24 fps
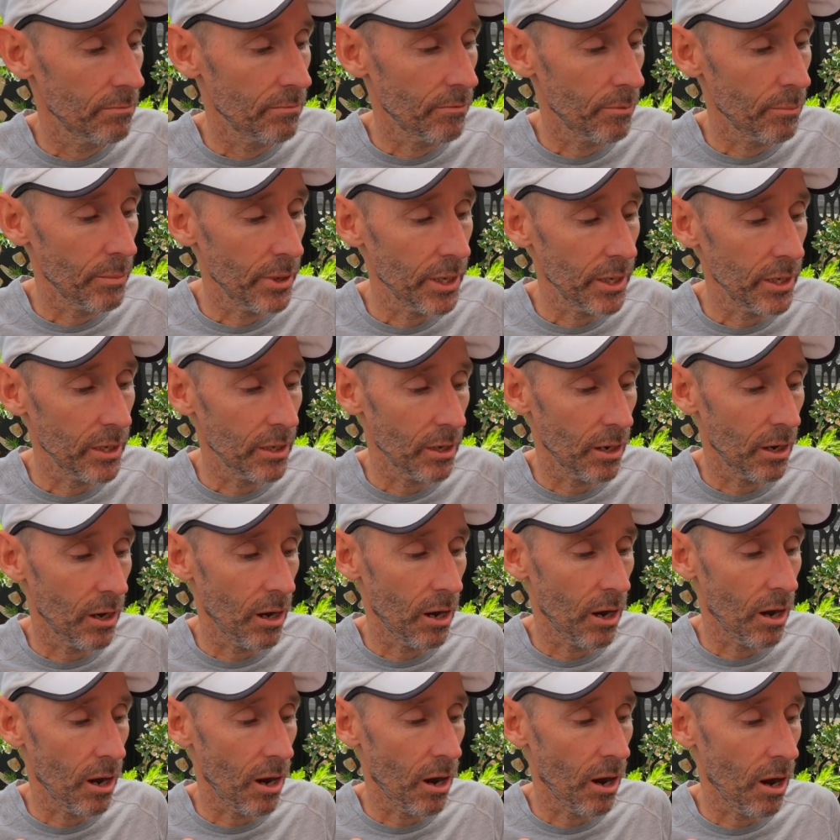For me,
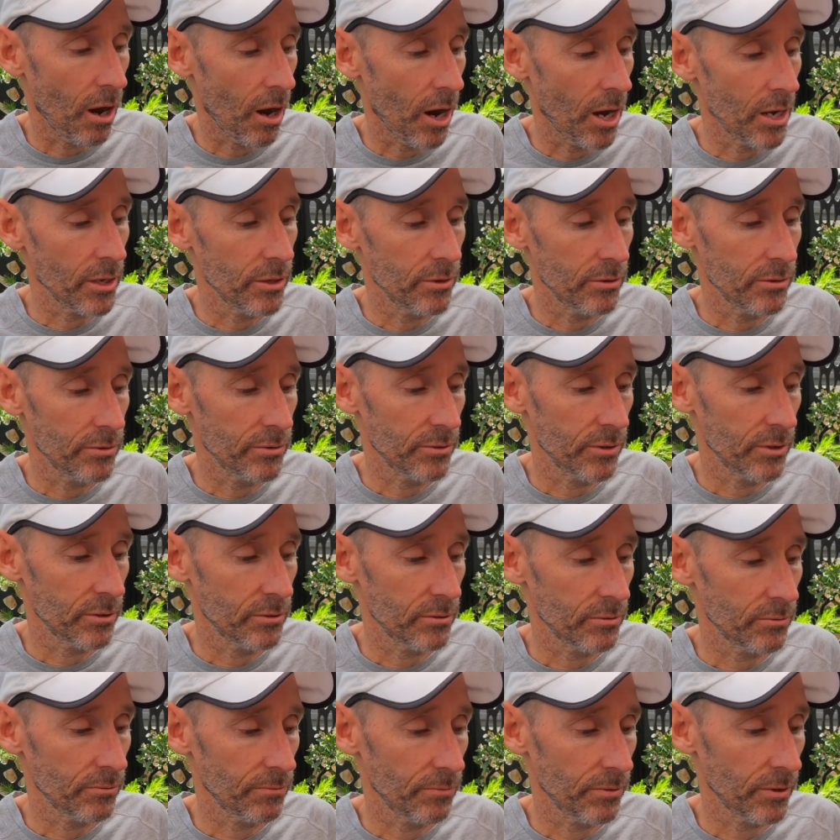I use
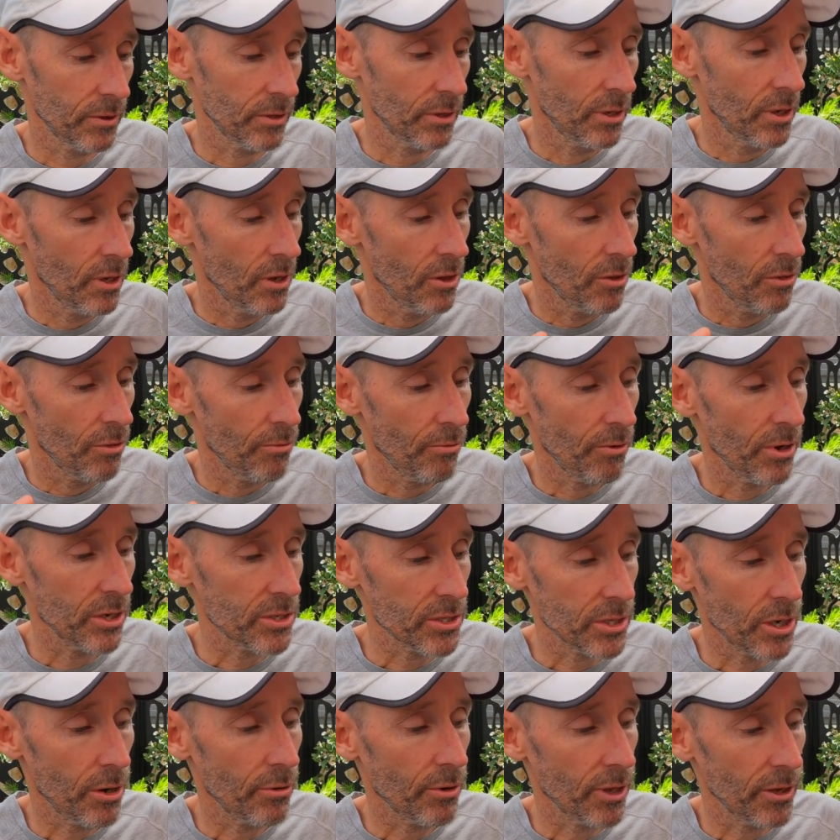this for
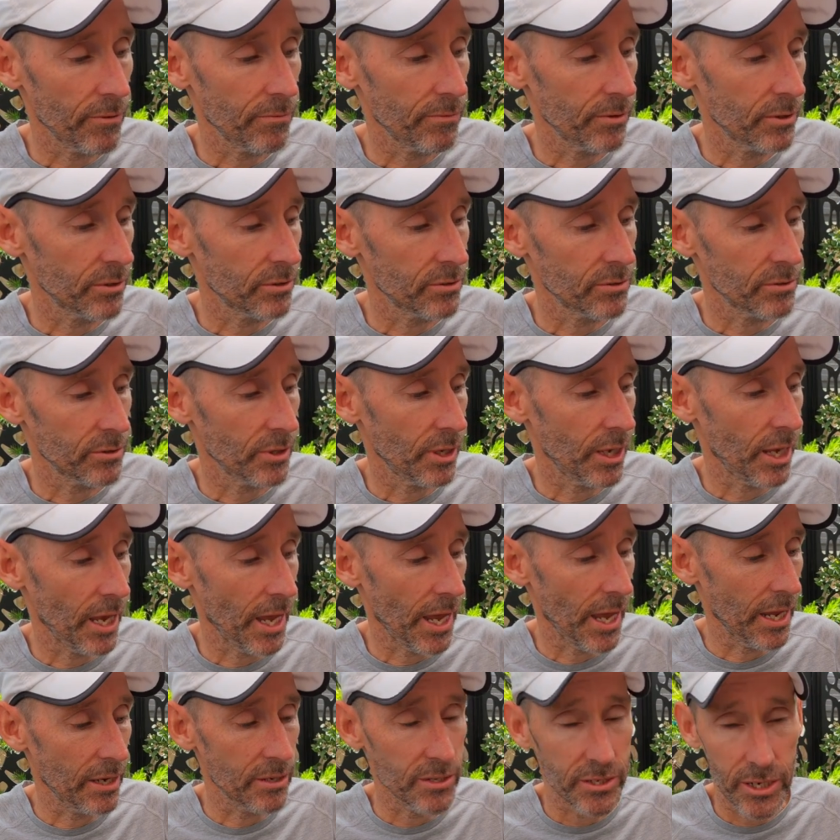threshold efforts
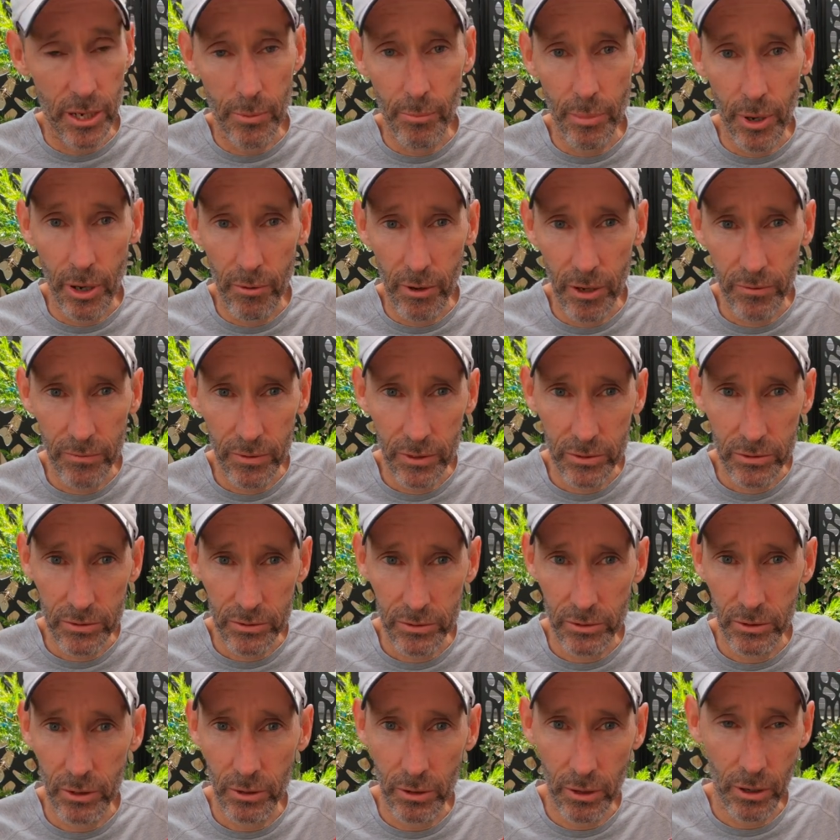and tempo
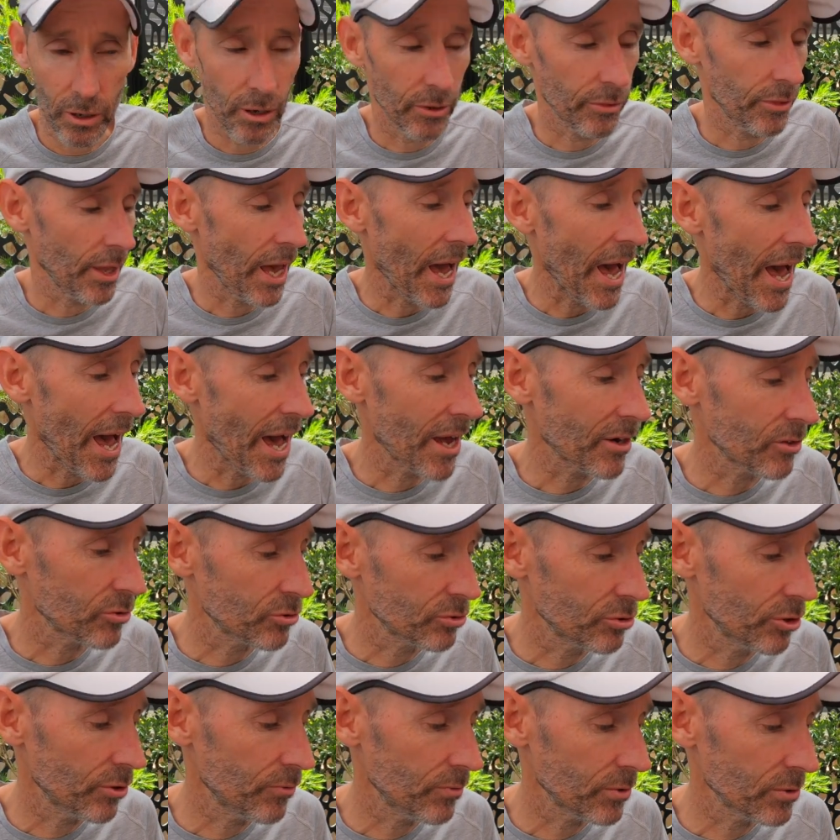efforts on the harder
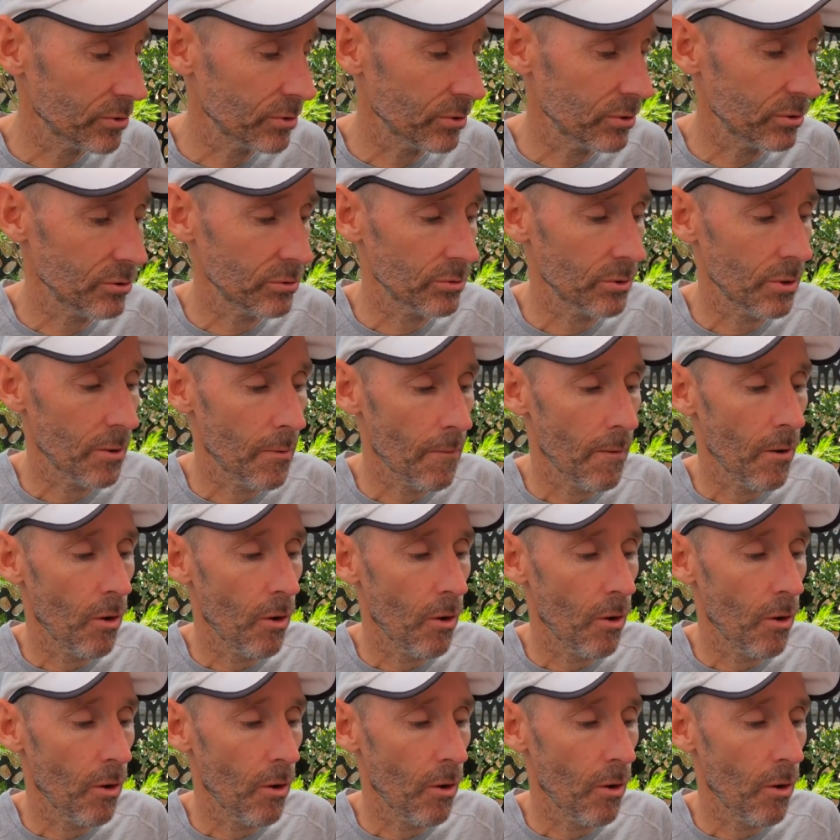surfaces,